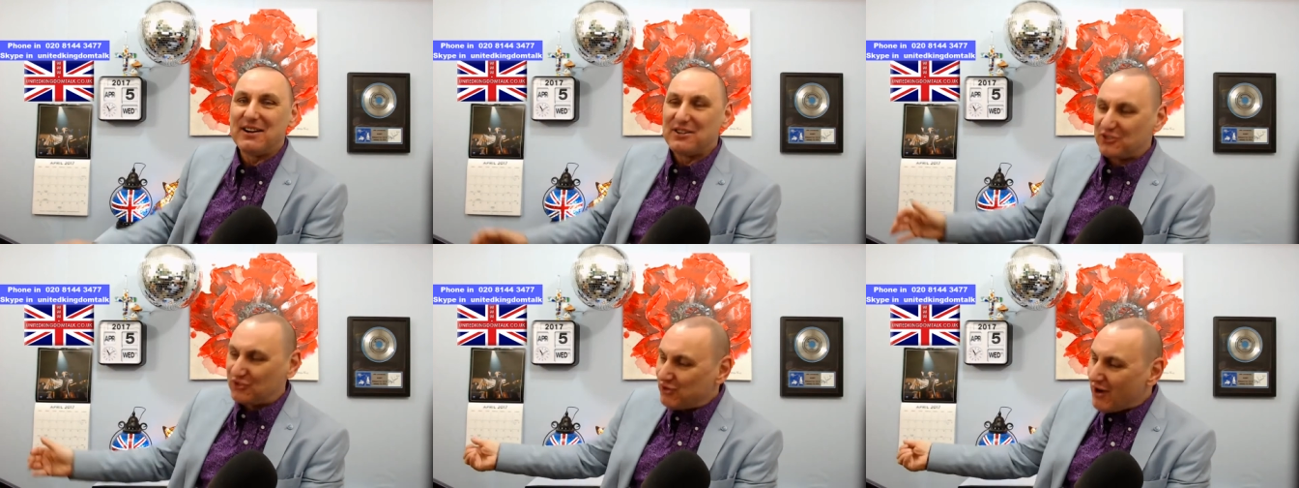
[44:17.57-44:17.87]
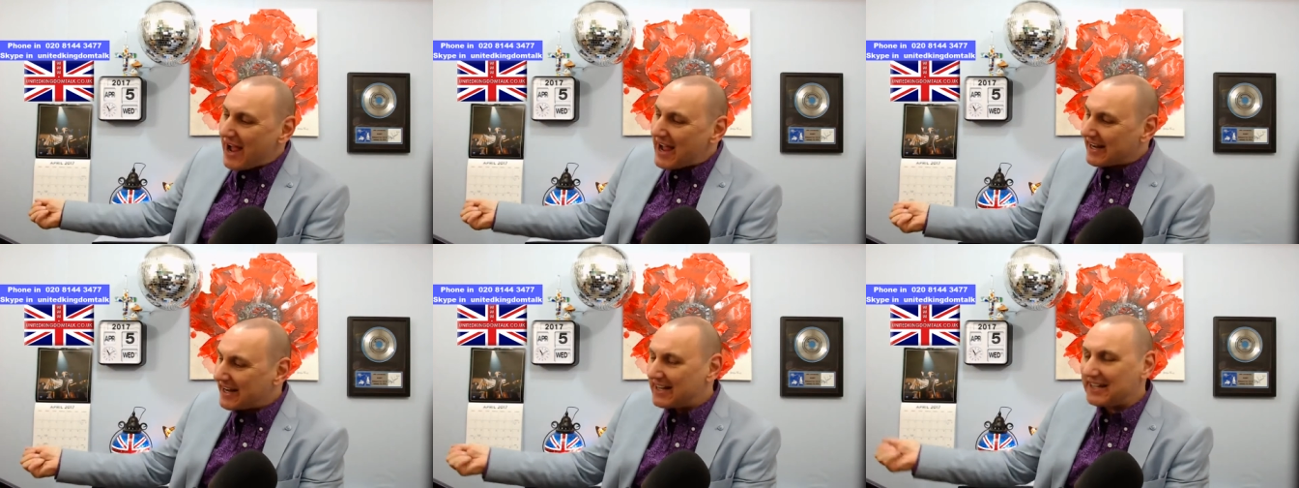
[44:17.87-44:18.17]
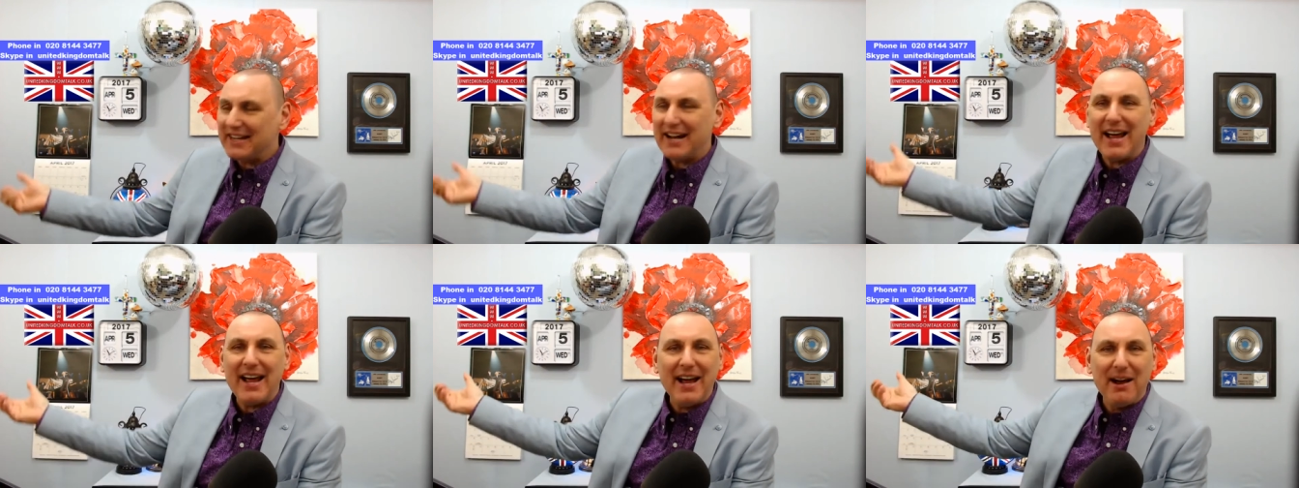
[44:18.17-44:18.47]

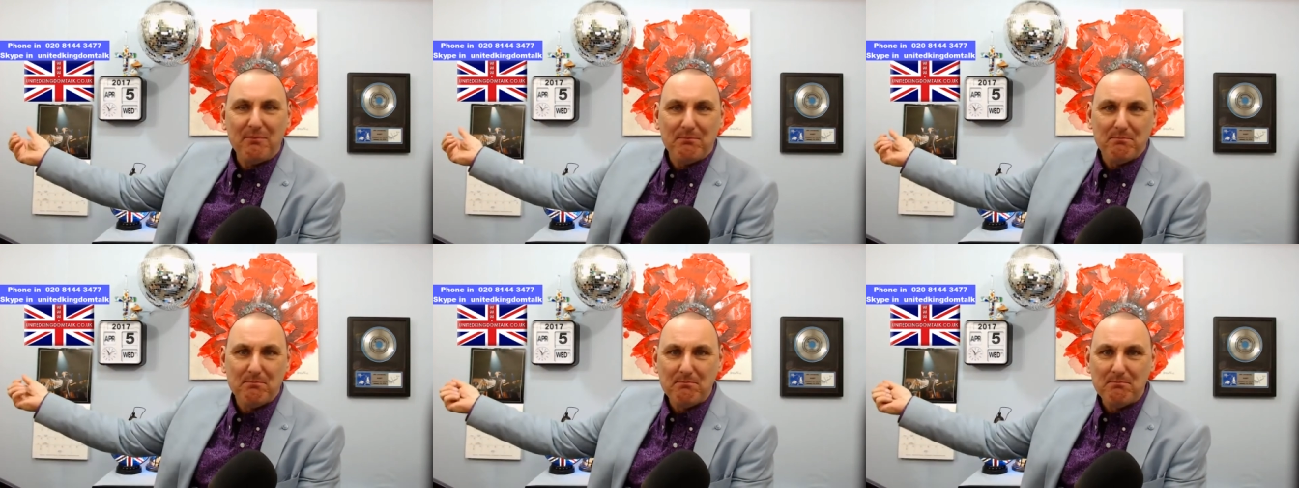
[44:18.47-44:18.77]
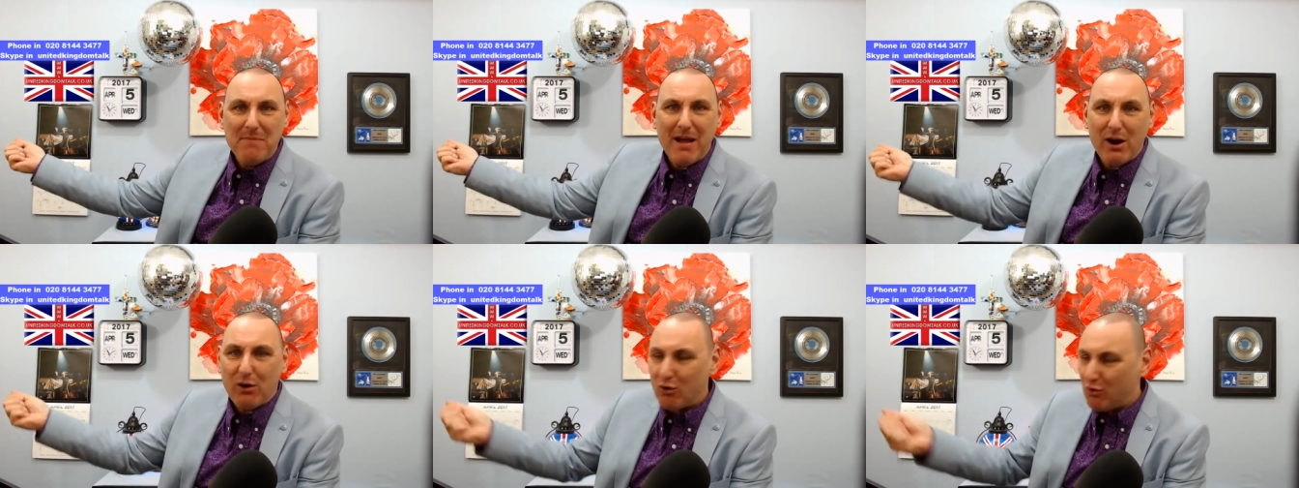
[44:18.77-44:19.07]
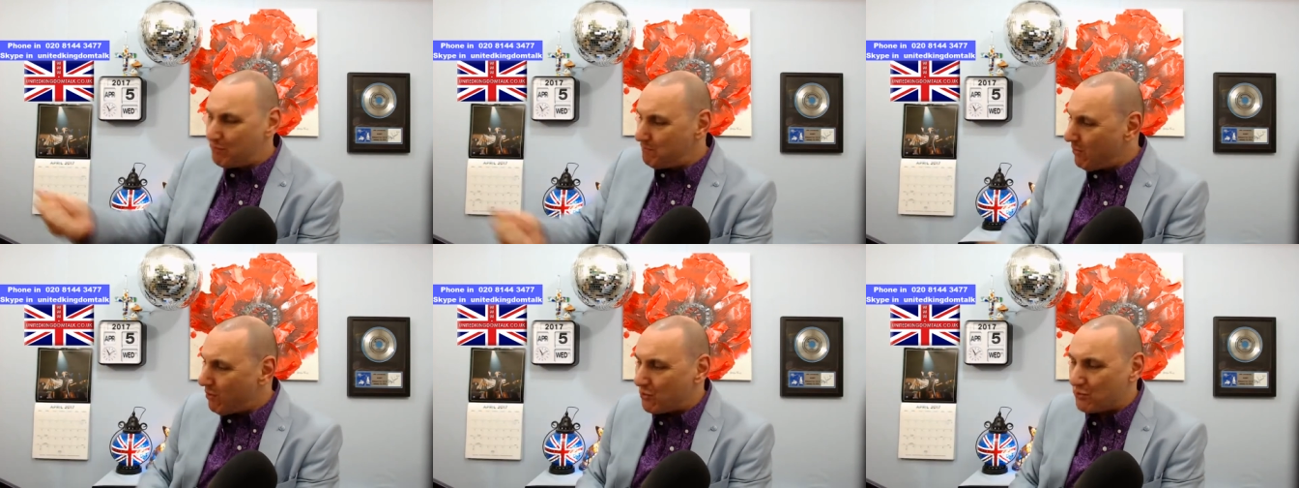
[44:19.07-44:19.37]
dragging their metal
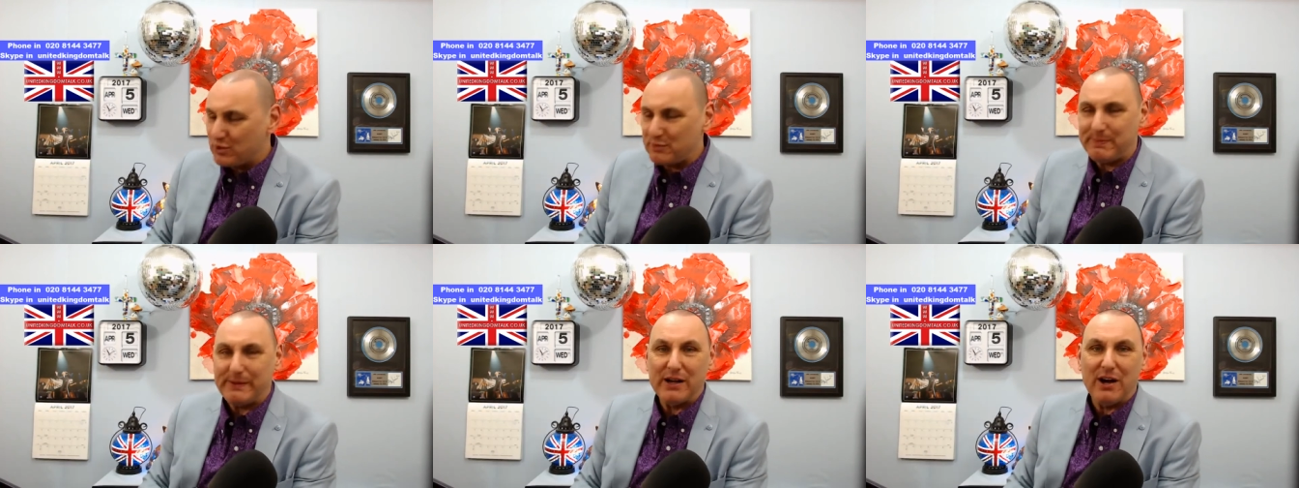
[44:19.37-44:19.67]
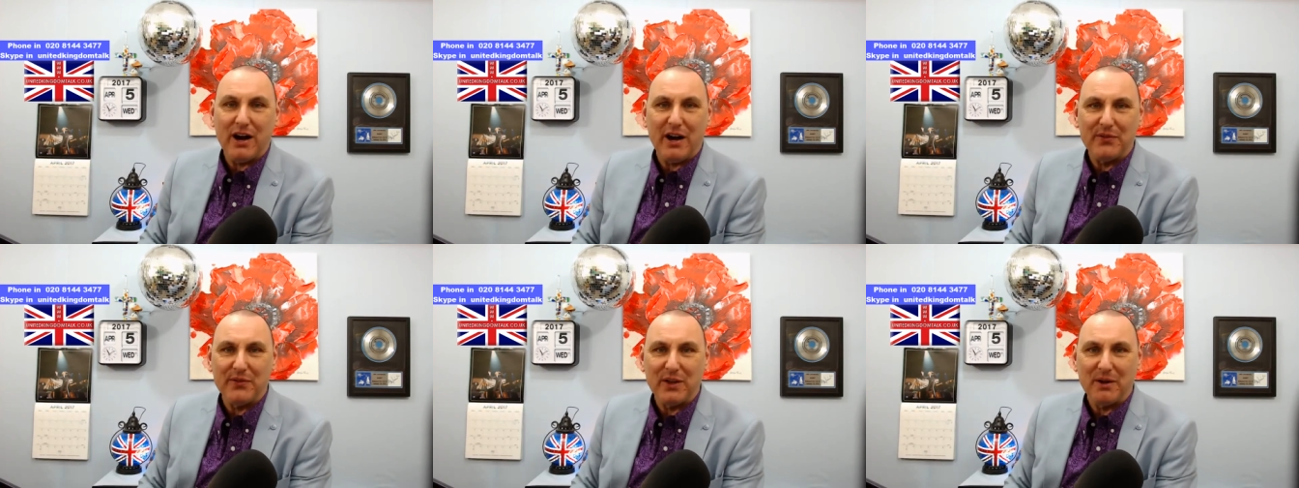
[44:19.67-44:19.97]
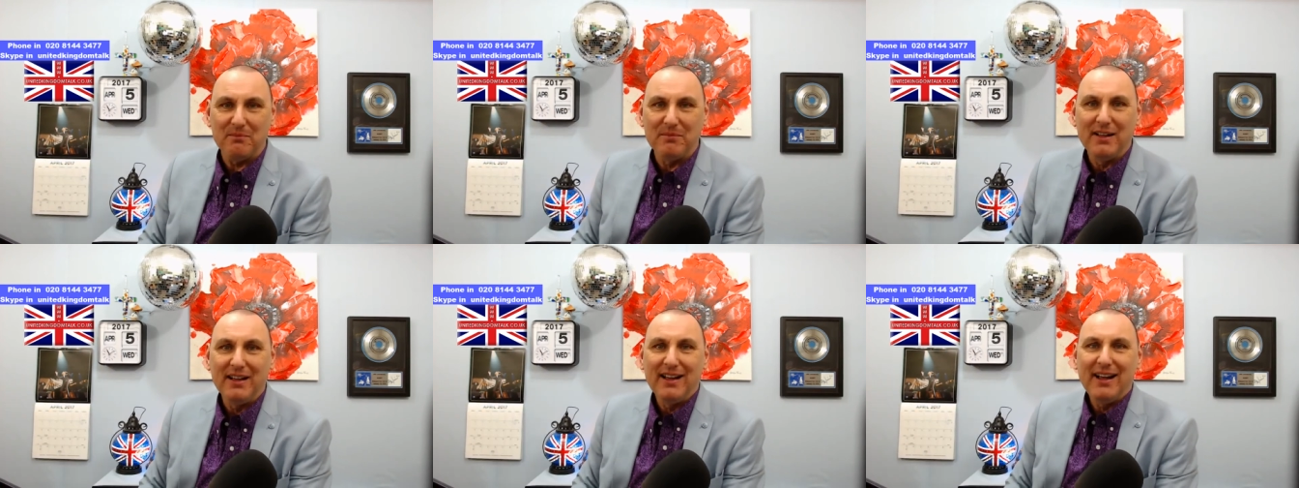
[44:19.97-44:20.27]
balls behind
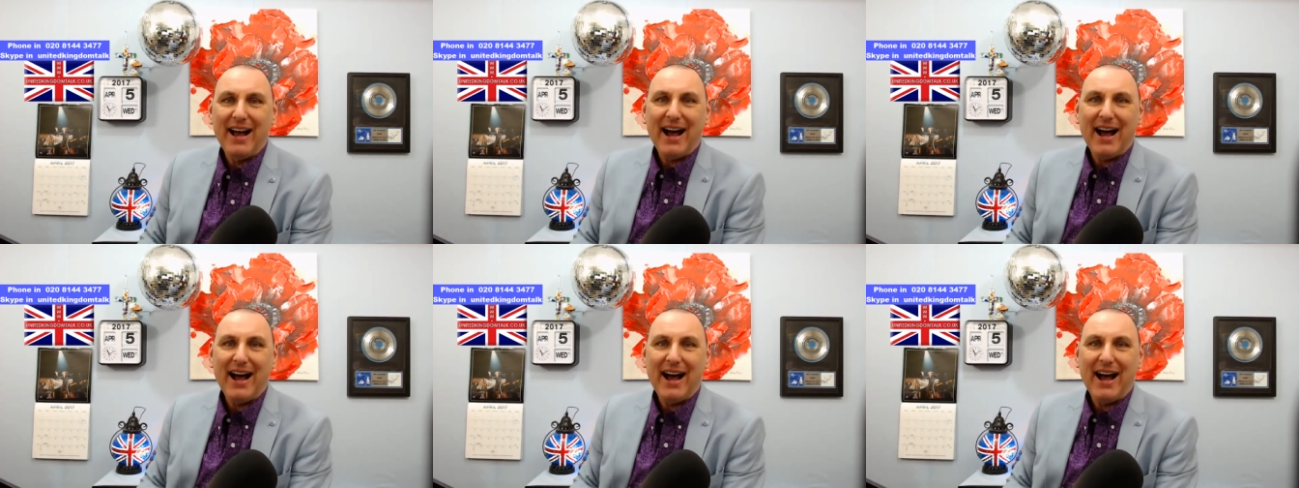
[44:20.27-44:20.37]
them.